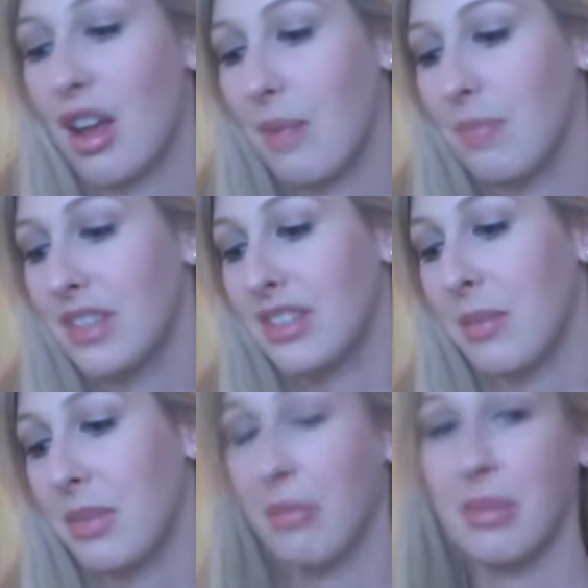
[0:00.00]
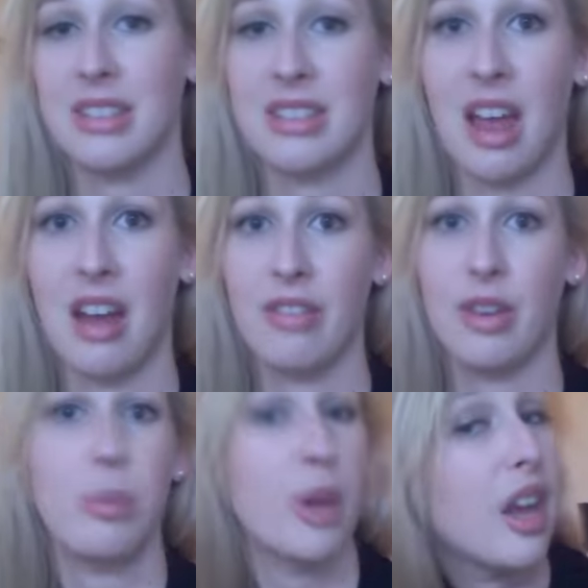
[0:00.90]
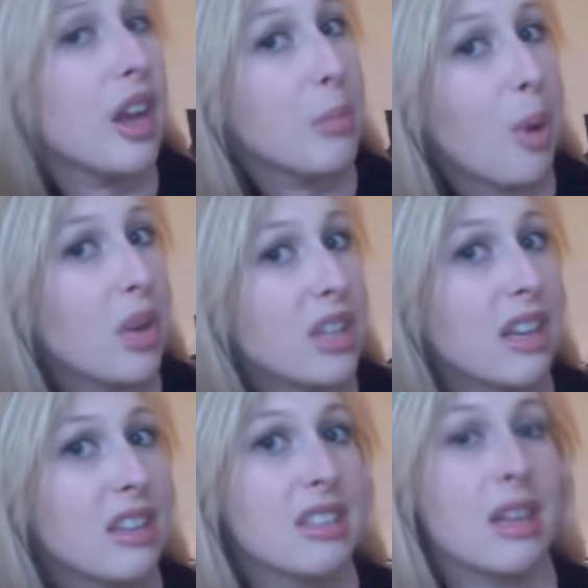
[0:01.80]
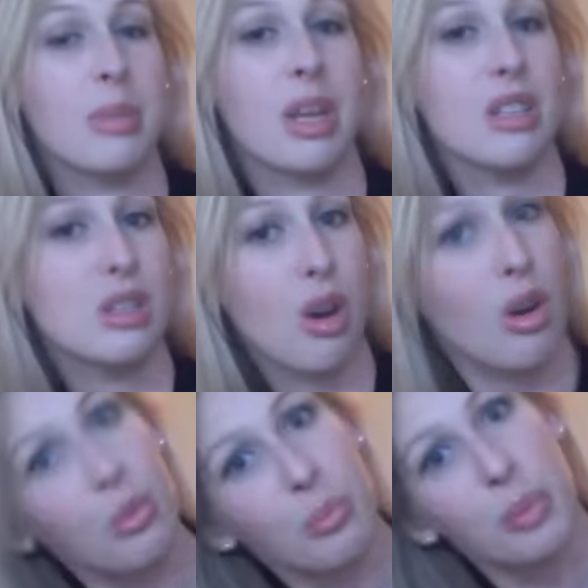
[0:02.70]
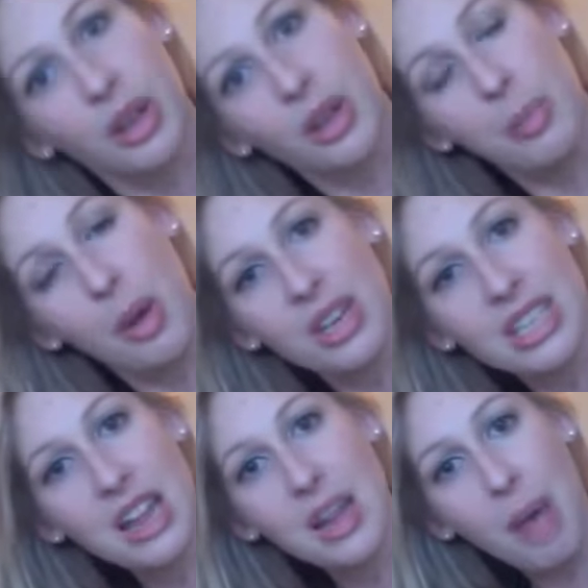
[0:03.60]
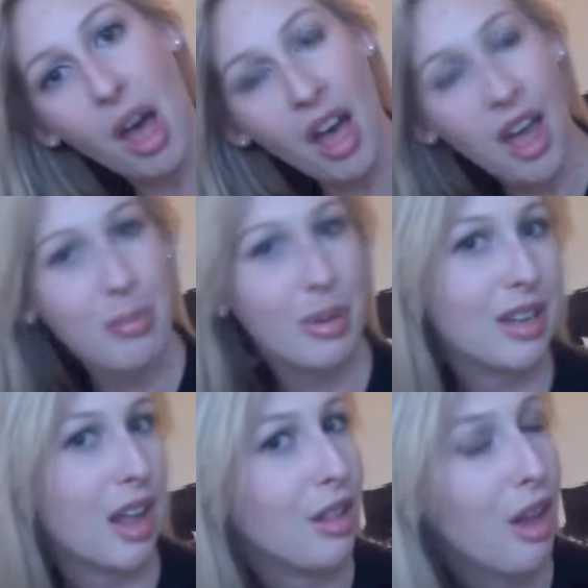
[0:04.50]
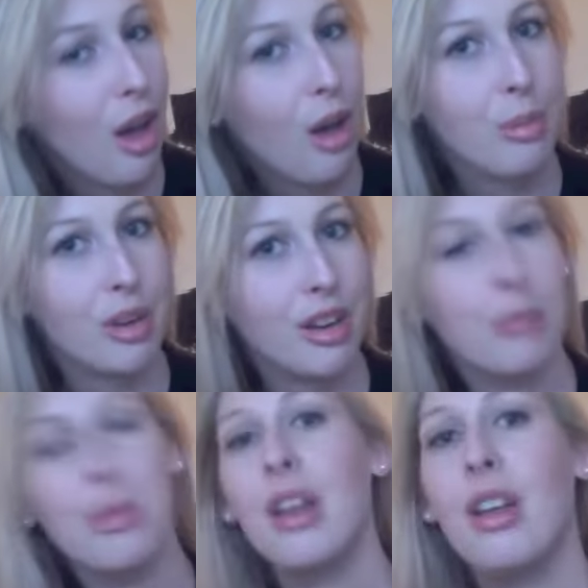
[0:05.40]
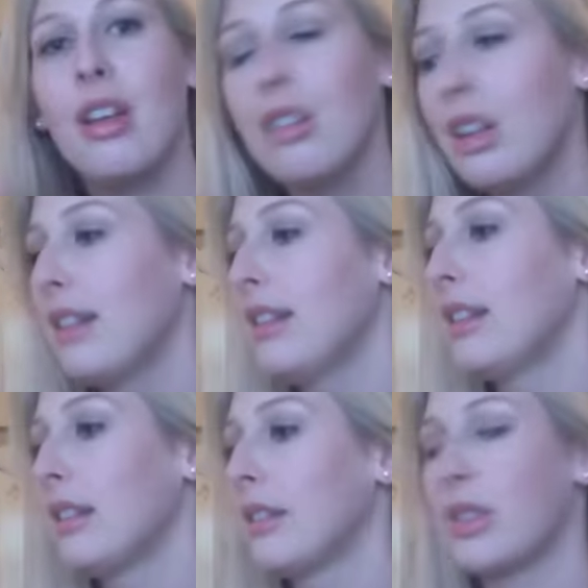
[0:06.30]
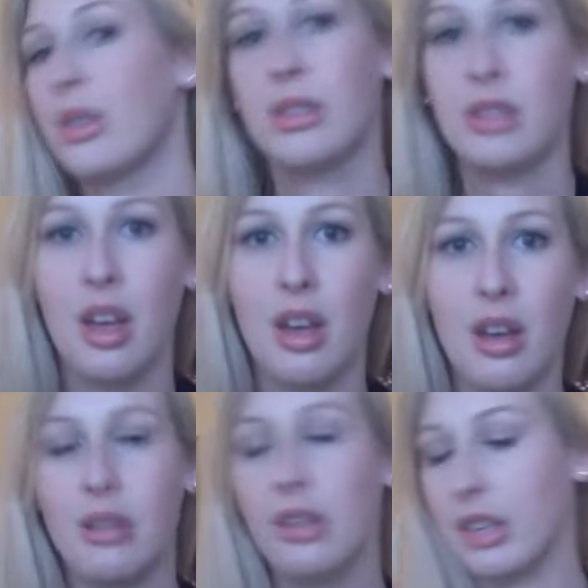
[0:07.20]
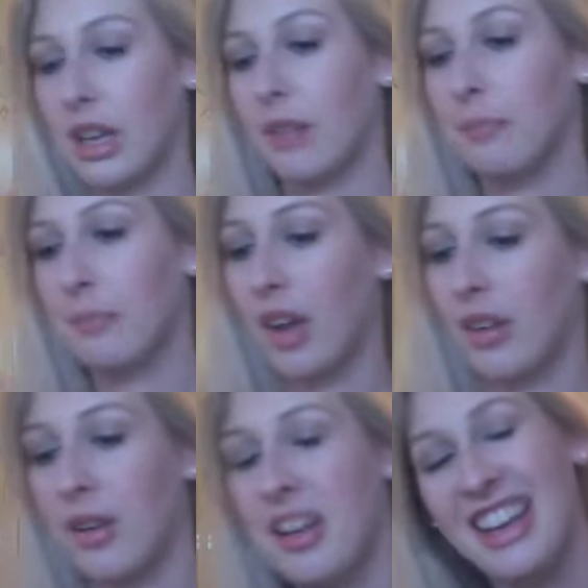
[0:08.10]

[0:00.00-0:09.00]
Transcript: The same can be said if you put it in a ponytail the same place. So put a ponytail up high, put it down low, put it in the middle. Too slow, yeah, I don't know.